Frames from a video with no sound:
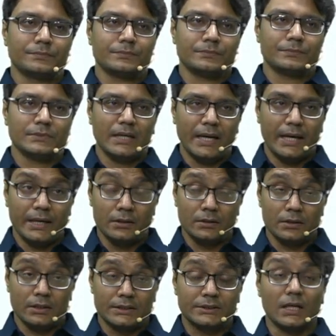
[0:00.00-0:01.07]
Then
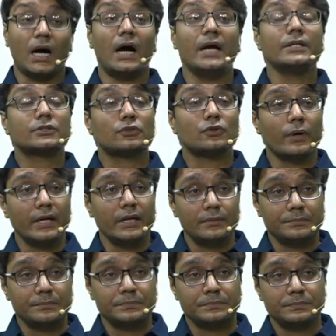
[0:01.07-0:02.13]
it's a high scoring.
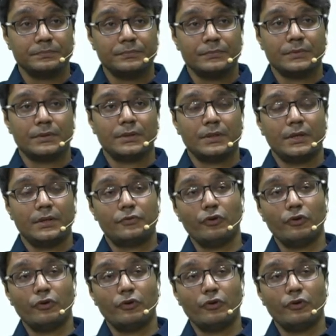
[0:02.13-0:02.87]
If